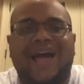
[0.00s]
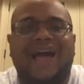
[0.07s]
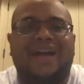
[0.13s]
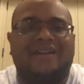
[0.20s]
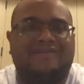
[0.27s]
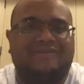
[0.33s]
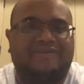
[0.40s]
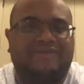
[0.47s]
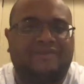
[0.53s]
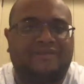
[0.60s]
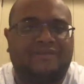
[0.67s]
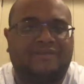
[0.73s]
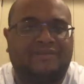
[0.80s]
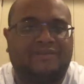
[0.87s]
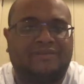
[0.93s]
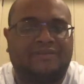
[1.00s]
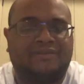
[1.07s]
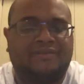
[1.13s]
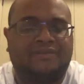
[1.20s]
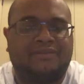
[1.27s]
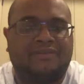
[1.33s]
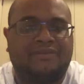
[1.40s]
He's alive.
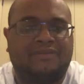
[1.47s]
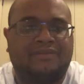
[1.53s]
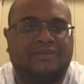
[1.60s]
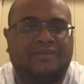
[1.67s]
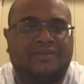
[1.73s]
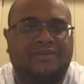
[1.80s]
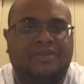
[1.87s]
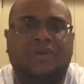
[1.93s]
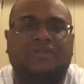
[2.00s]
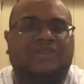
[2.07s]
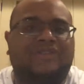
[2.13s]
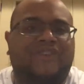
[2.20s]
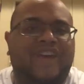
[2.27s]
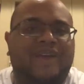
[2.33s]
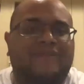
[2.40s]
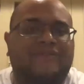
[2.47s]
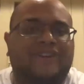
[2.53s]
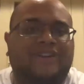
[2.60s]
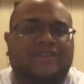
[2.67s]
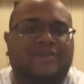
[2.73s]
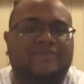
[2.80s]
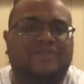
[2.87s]

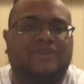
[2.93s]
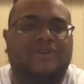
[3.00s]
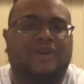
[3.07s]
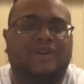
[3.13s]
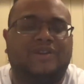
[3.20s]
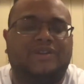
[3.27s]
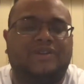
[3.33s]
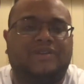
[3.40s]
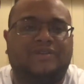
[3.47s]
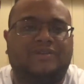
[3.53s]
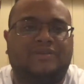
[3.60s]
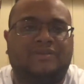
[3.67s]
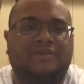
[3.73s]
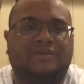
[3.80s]
Those victims aren't.